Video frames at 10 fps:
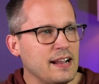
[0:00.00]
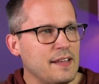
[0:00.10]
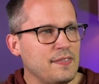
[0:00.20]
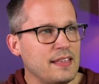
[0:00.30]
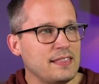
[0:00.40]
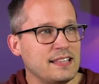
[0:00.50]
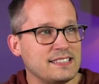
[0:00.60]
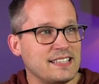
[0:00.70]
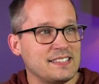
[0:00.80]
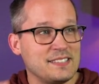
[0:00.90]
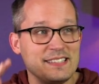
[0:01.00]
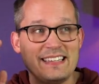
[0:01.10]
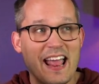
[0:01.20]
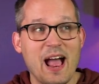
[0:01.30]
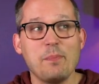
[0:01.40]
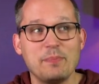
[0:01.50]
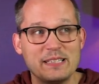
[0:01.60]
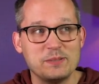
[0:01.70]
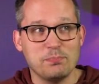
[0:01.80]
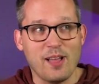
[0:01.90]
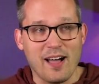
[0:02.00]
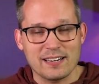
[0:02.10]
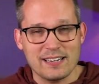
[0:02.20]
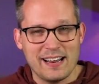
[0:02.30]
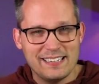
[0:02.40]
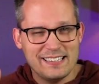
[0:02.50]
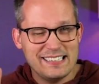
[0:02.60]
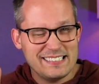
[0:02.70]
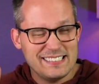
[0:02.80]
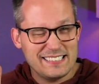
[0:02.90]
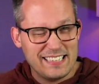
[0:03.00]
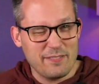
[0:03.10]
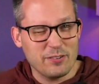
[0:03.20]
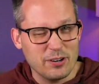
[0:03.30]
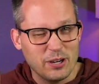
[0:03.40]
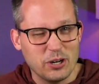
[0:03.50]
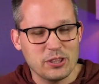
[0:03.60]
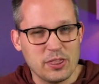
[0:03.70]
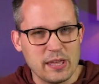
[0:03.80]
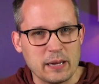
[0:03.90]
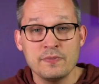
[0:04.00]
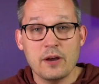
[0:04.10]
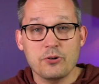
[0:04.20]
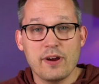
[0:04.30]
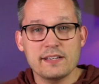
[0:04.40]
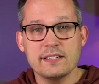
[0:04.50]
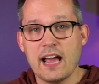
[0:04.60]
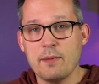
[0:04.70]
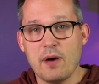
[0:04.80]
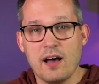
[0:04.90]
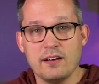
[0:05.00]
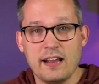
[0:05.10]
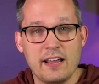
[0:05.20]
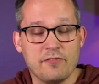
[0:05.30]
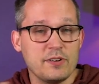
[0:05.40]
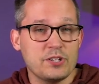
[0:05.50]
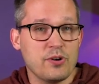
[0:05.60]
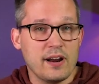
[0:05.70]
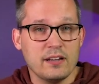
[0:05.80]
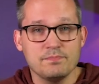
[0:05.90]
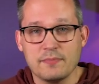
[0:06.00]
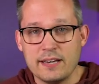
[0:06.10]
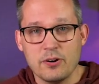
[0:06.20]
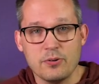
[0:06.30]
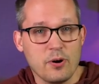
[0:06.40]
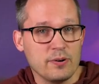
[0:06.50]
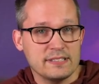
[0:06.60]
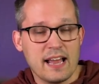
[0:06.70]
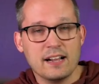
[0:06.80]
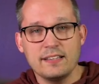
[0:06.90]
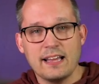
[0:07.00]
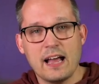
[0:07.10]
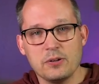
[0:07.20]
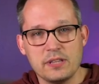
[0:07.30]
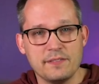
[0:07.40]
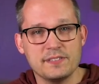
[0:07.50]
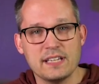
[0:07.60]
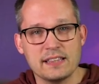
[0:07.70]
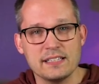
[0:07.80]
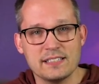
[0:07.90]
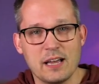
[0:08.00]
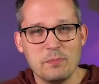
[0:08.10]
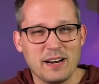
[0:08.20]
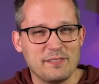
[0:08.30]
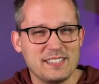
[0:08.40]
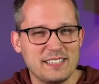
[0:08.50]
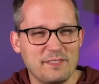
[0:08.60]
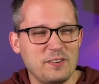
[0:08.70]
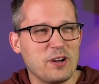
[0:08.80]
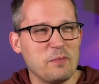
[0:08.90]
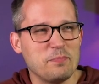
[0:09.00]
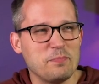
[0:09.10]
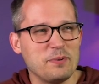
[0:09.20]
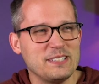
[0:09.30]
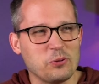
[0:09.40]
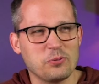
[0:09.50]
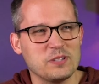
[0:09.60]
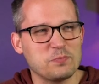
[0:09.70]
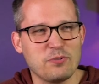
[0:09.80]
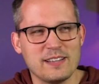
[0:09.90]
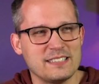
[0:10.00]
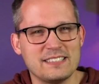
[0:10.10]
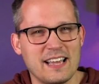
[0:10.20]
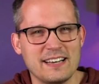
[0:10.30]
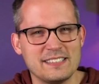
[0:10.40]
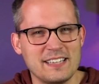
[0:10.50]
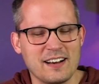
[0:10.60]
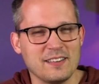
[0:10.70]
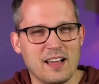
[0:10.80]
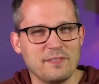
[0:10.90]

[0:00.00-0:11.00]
and then this says the app is blocked. And this is never a good thing. Now, granted, I'm on a free trial. I don't know exactly how they've set this up, but I've seen a few companies go through this process and it's not a lot of